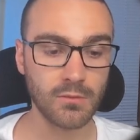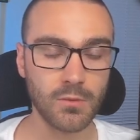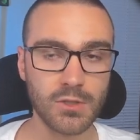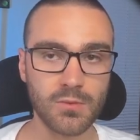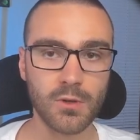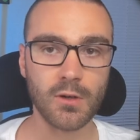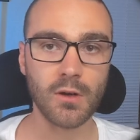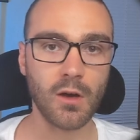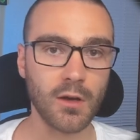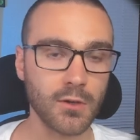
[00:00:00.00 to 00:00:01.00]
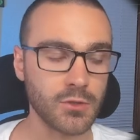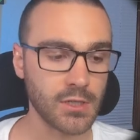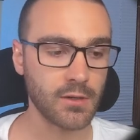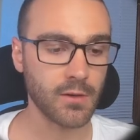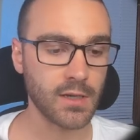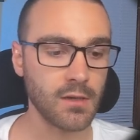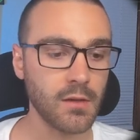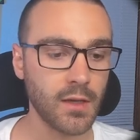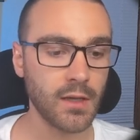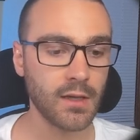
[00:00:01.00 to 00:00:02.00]
which were auto-generated
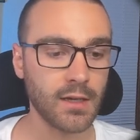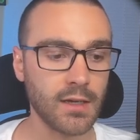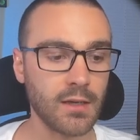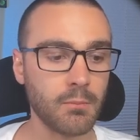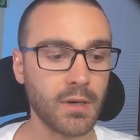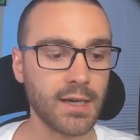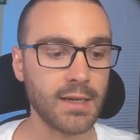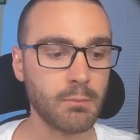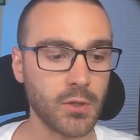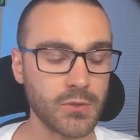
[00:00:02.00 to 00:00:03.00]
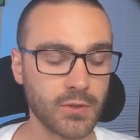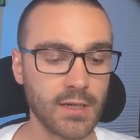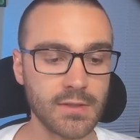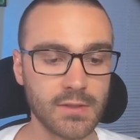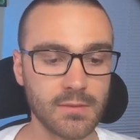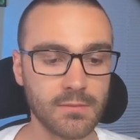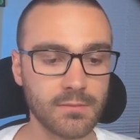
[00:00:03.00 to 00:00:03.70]
by Postgres.